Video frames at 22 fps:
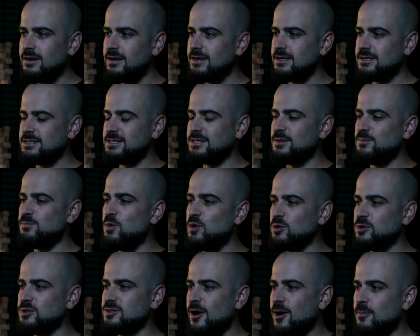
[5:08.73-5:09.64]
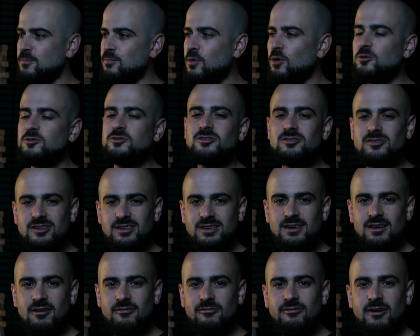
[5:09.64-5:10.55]
It's the most emotionally
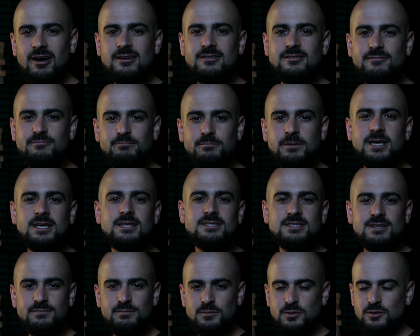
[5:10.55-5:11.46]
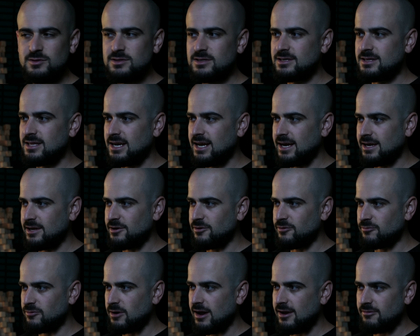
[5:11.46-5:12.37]
effective piece of music that I could
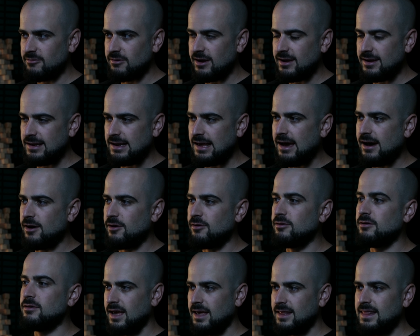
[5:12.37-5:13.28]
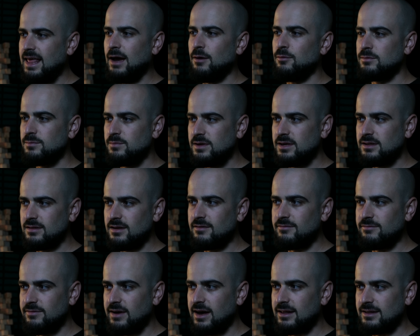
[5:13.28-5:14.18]
write right now, and that would be
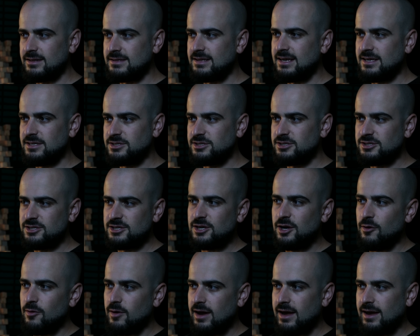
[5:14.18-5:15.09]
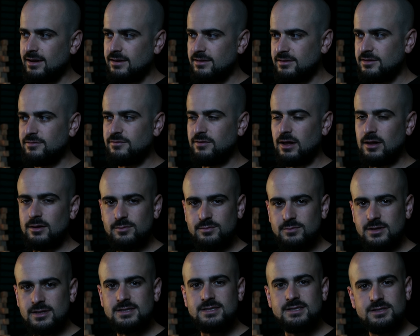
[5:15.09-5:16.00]
enough validation to go ahead and develop
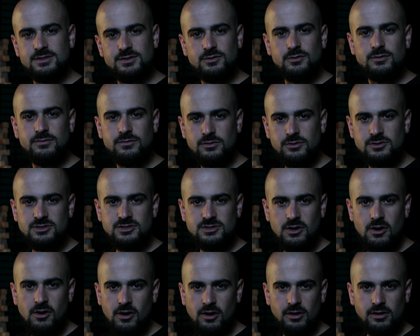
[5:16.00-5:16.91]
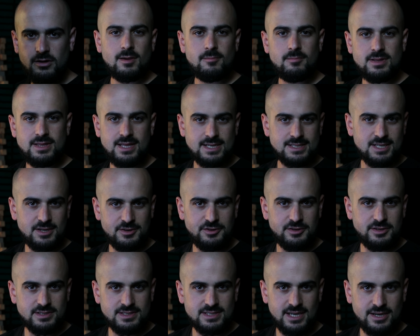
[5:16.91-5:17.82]
this into a full song. But that's how you
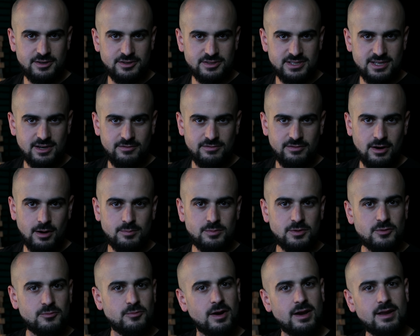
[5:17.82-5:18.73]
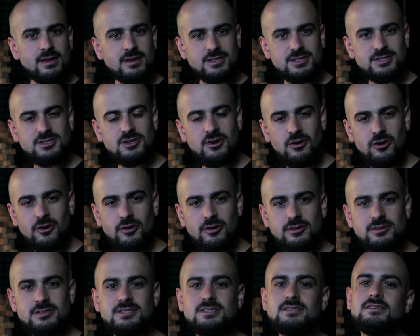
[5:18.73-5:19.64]
can set yourself up to writing
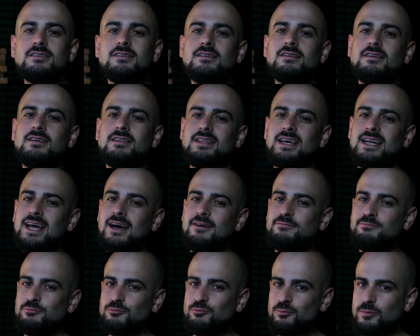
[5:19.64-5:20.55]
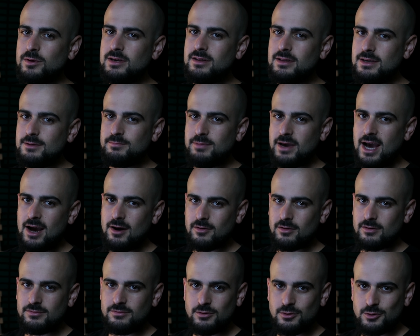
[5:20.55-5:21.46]
songs that have really
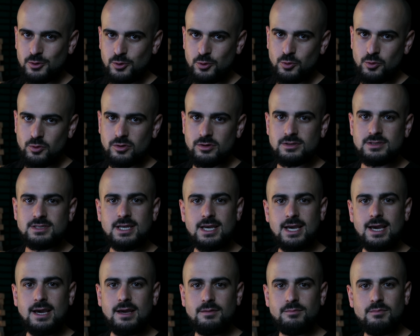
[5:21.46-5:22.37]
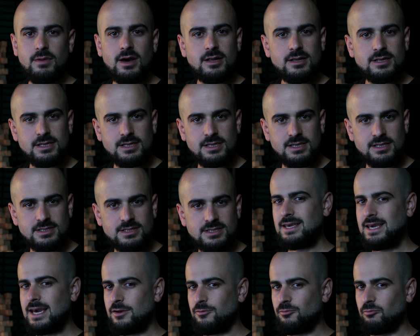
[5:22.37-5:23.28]
powerful chords and melodies.
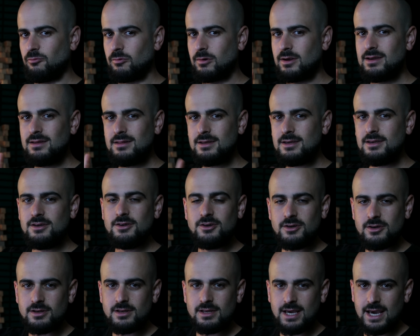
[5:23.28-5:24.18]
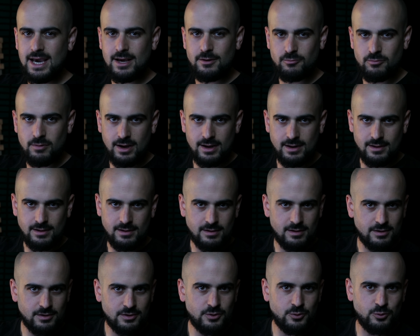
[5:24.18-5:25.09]
Get really good at writing
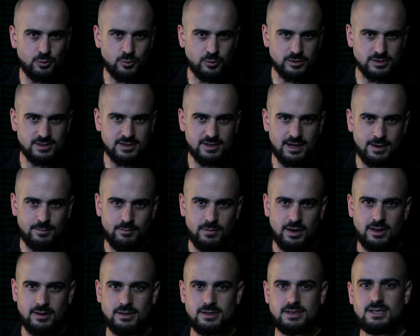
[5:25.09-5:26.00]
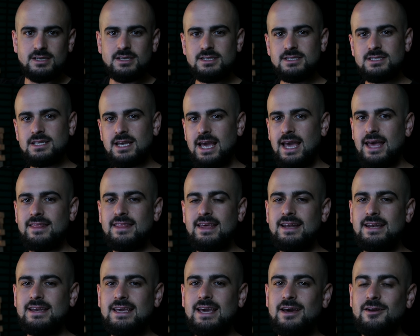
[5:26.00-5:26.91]
chords and melodies, and
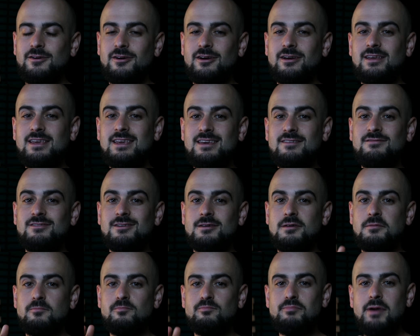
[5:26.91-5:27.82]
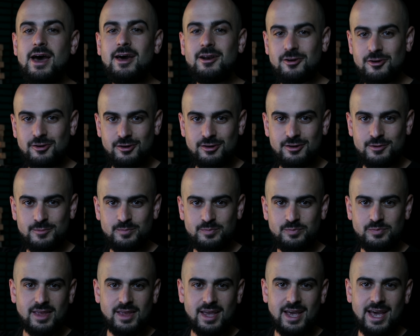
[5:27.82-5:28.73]
then get even better
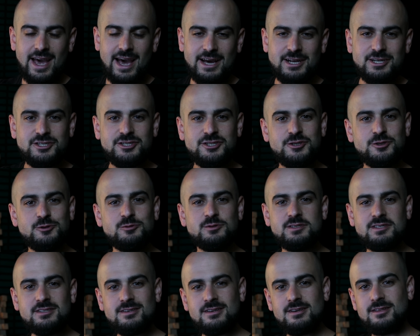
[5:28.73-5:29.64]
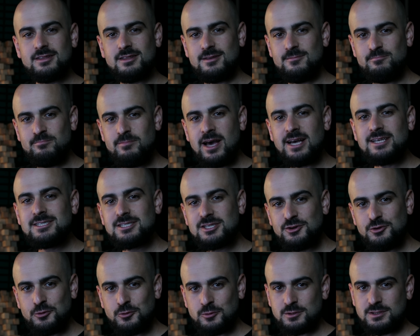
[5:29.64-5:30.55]
at choosing the best
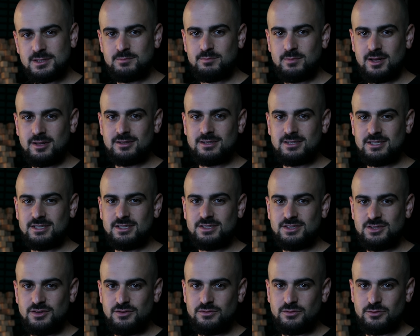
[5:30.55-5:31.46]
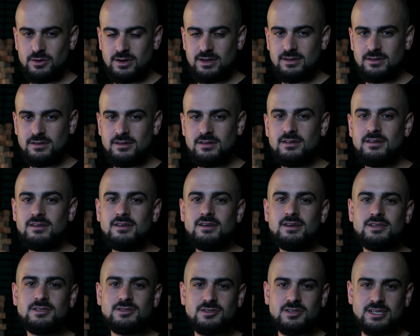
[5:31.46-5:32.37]
chords and melodies you've written
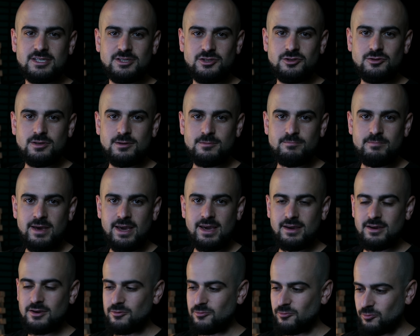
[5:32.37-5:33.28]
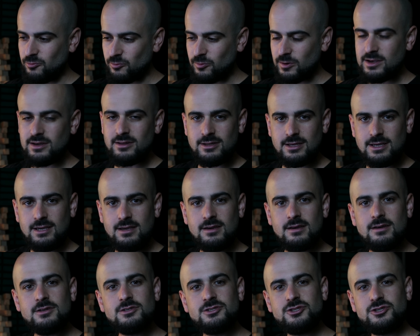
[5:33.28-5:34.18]
so that you can make really
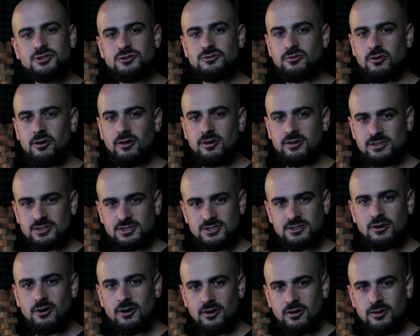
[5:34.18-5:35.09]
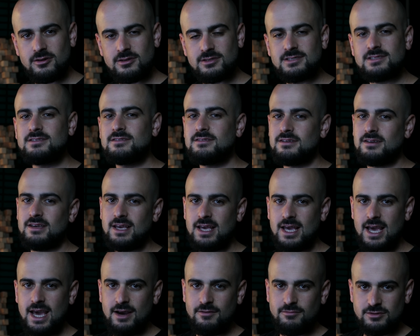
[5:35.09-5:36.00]
strong songs
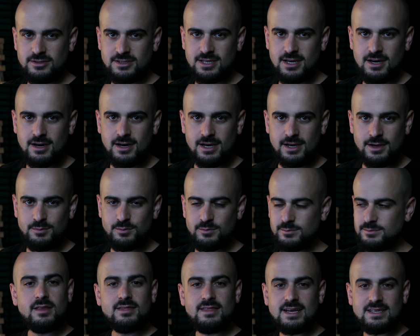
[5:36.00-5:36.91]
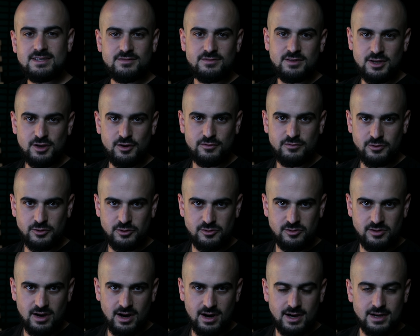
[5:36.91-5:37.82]
every time. That's a video for you
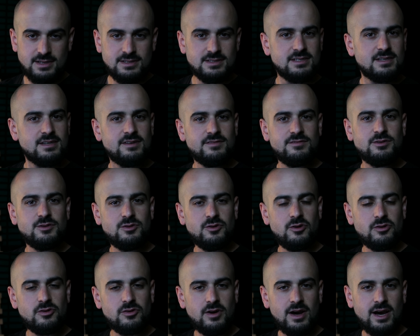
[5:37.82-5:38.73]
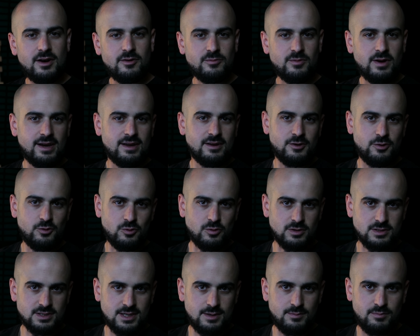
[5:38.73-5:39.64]
guys. If you don't know how to write
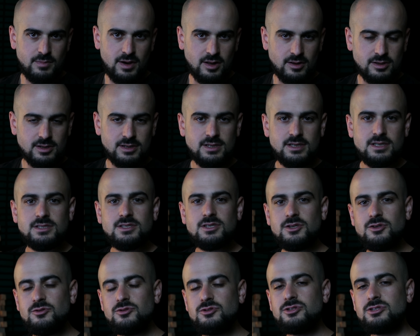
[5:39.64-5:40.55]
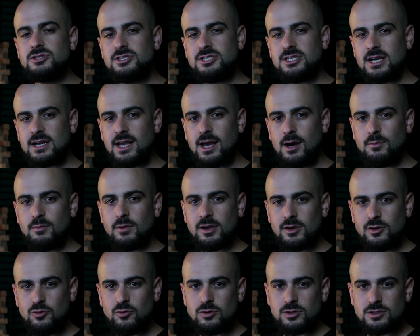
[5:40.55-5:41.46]
chords and melodies, you should check out my
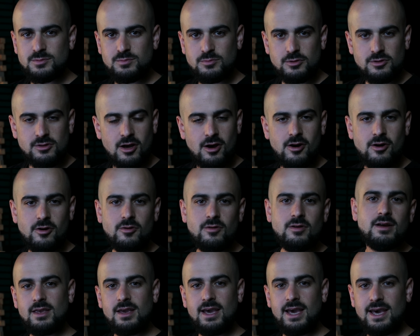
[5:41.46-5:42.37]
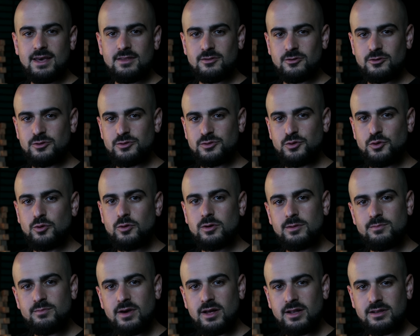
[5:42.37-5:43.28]
course below and learn chord
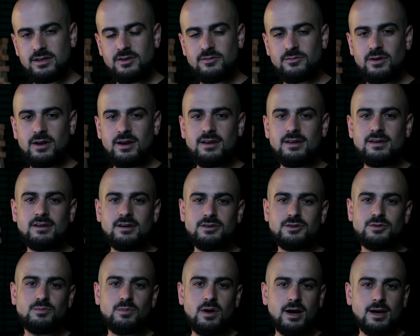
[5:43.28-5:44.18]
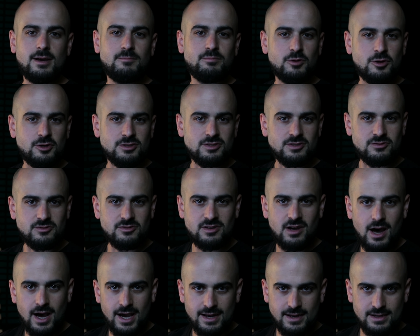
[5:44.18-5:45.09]
and melody writing under my personal
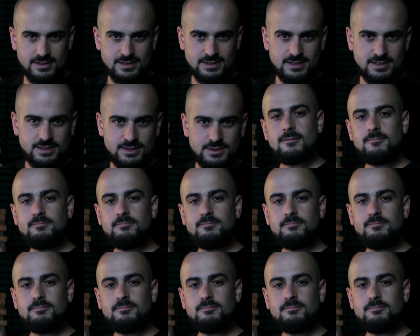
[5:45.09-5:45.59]
guidance.